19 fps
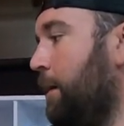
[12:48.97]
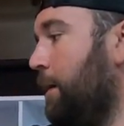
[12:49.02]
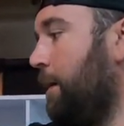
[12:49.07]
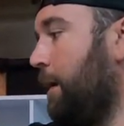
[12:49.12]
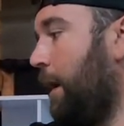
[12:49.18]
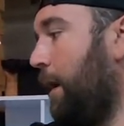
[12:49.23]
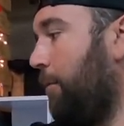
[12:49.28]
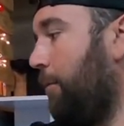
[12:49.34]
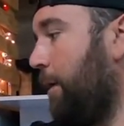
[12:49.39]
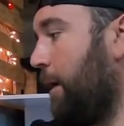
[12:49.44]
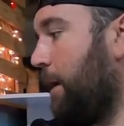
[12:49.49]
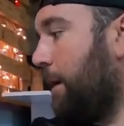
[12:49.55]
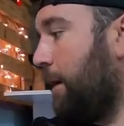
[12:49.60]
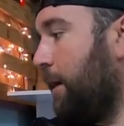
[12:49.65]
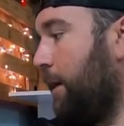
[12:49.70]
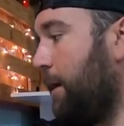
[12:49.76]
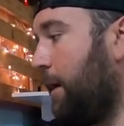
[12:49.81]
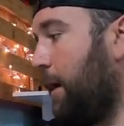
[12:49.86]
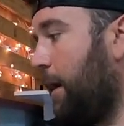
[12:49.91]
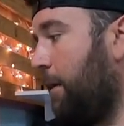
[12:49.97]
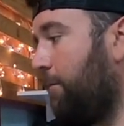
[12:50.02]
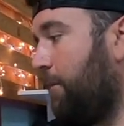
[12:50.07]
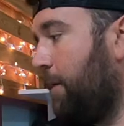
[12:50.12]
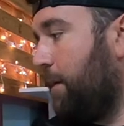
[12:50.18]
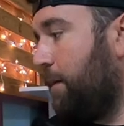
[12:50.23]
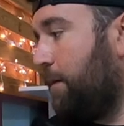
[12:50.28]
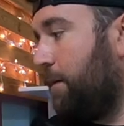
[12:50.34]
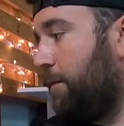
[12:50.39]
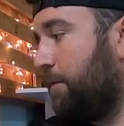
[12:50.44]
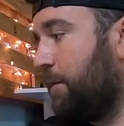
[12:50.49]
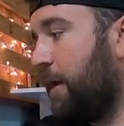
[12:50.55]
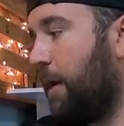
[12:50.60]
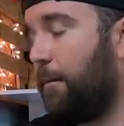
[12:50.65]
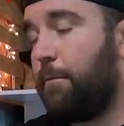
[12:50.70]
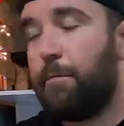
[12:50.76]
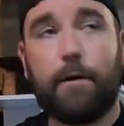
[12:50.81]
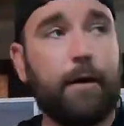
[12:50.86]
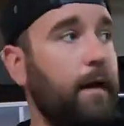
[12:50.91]
Now we got to get a vintage
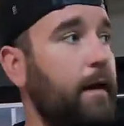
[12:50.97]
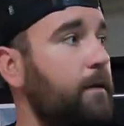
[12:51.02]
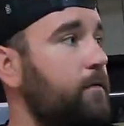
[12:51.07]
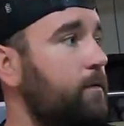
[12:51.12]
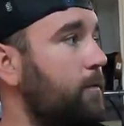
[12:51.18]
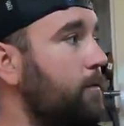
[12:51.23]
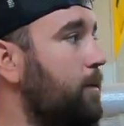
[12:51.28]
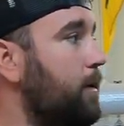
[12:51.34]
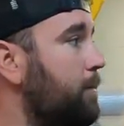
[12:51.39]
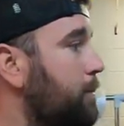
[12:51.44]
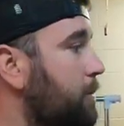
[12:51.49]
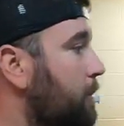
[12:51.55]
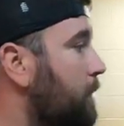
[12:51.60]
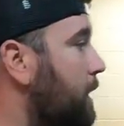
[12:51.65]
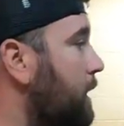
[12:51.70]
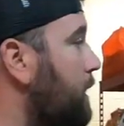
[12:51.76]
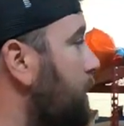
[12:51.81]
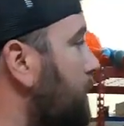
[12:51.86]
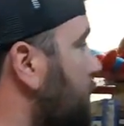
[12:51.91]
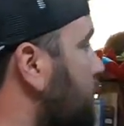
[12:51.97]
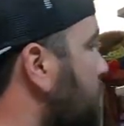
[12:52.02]
camera case on W8.